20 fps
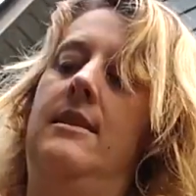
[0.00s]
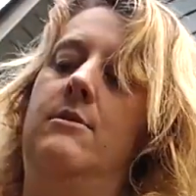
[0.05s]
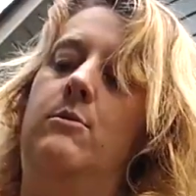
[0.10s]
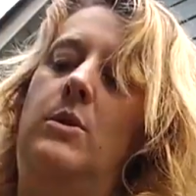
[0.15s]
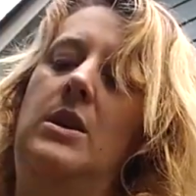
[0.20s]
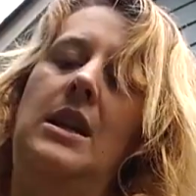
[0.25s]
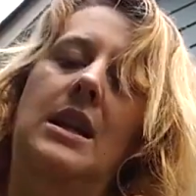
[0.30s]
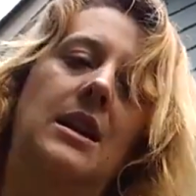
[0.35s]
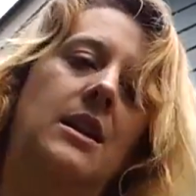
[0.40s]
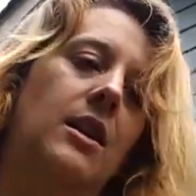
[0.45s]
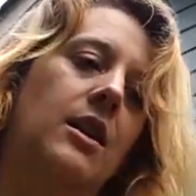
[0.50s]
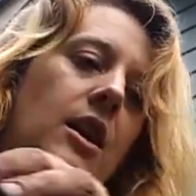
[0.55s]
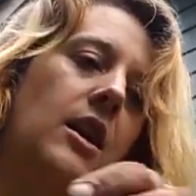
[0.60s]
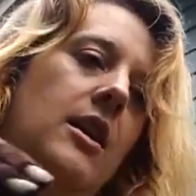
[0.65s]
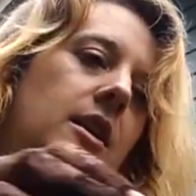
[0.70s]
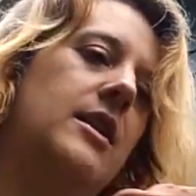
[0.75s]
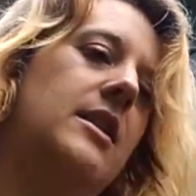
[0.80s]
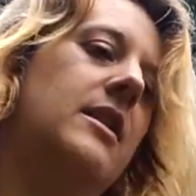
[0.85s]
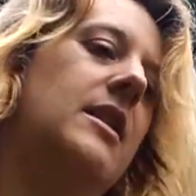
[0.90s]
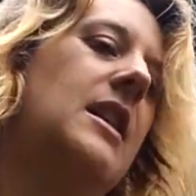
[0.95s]
we need to
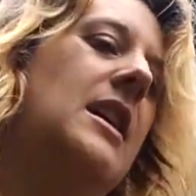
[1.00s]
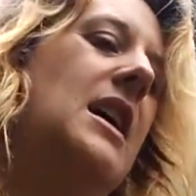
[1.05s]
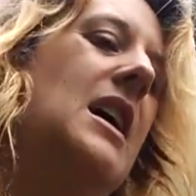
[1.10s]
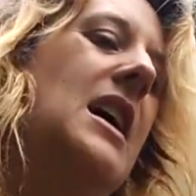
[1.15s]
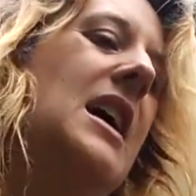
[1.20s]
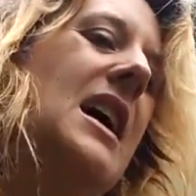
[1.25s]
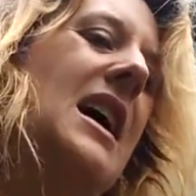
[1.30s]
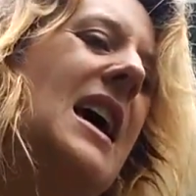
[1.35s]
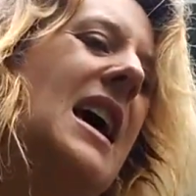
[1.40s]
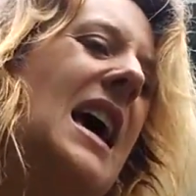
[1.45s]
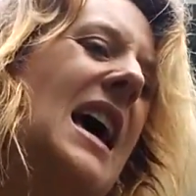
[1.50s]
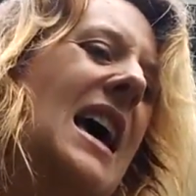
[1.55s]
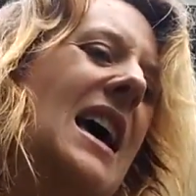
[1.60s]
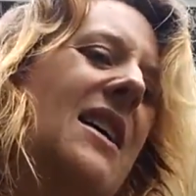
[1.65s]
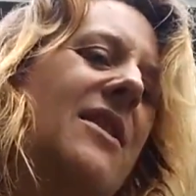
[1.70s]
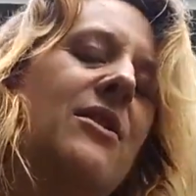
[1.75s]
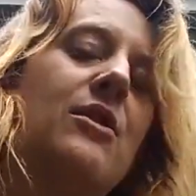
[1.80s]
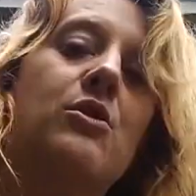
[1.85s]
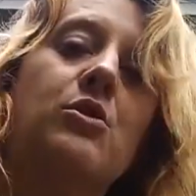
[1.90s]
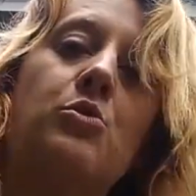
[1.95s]
garden.
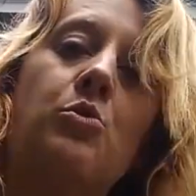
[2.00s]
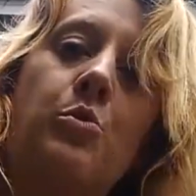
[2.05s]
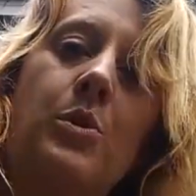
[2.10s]
And those